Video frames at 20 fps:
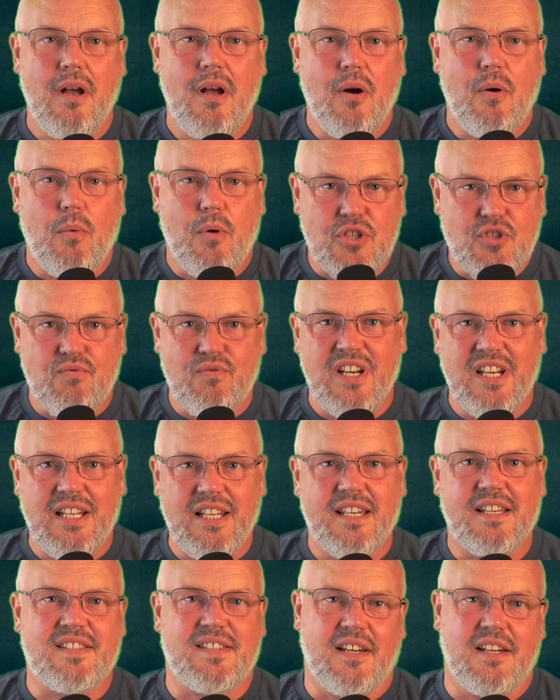What's really
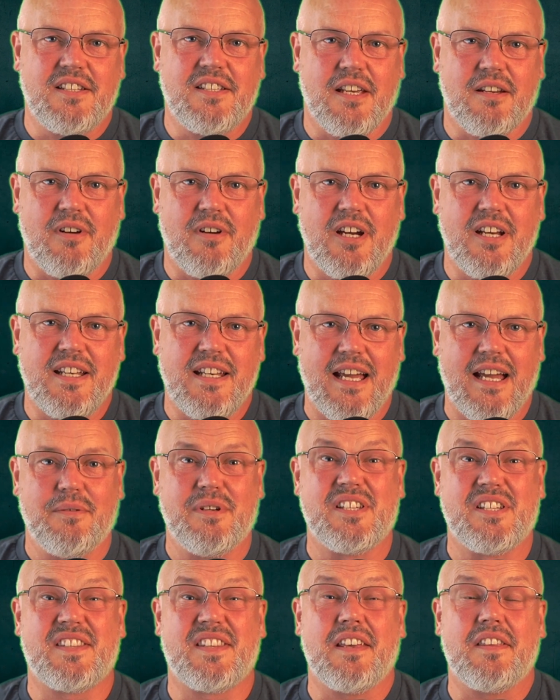exciting right now
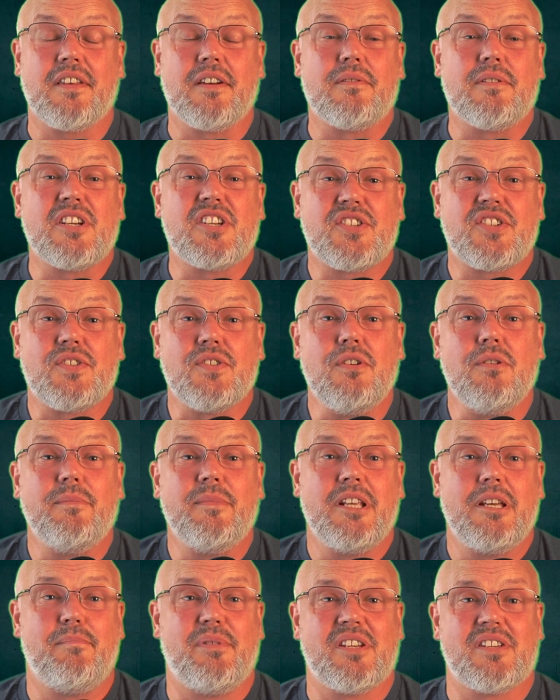is that there are so
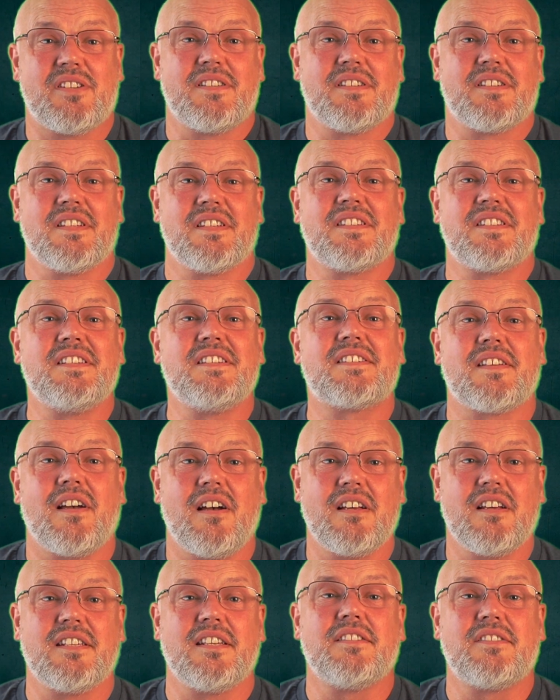many businesses
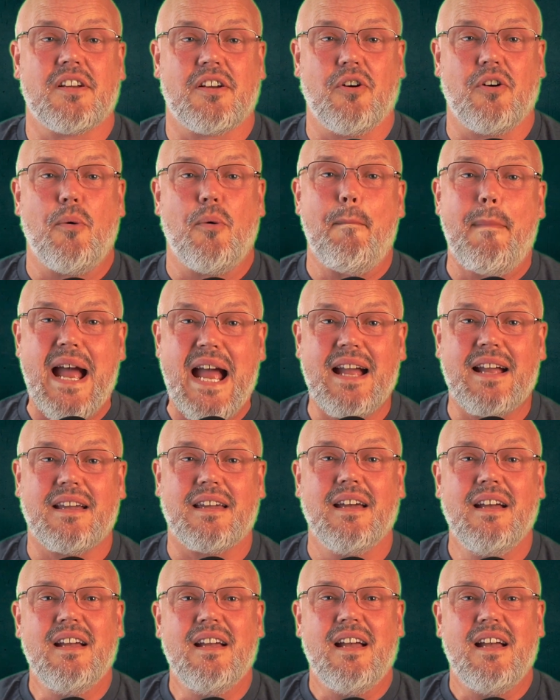deciding to go MACH
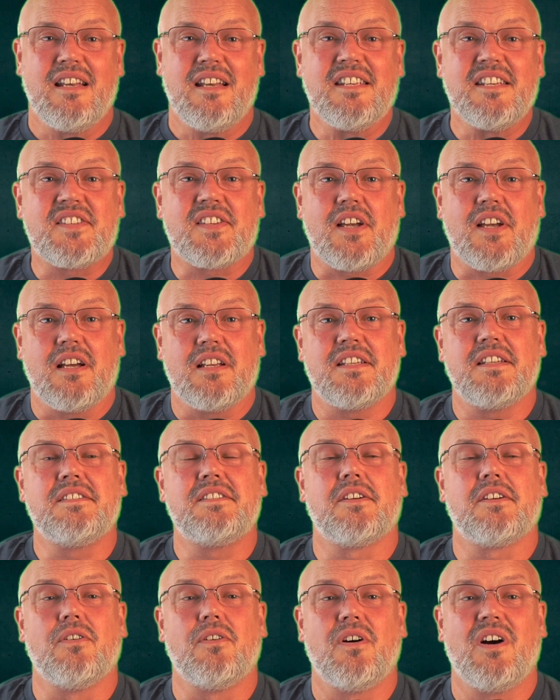and deciding to
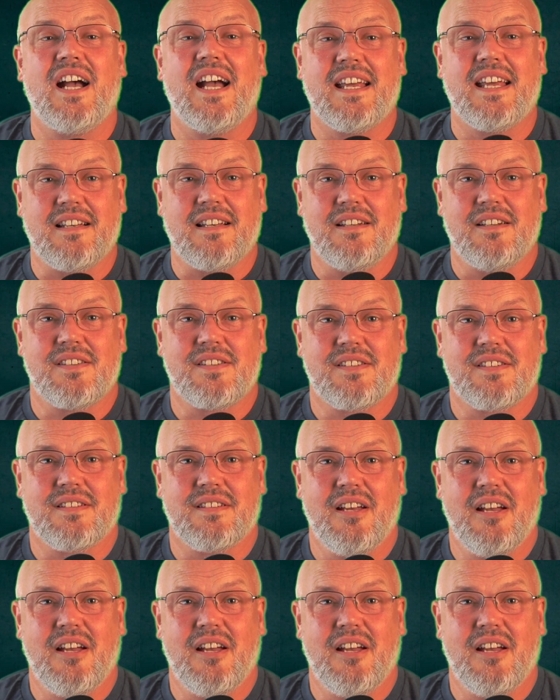go headless.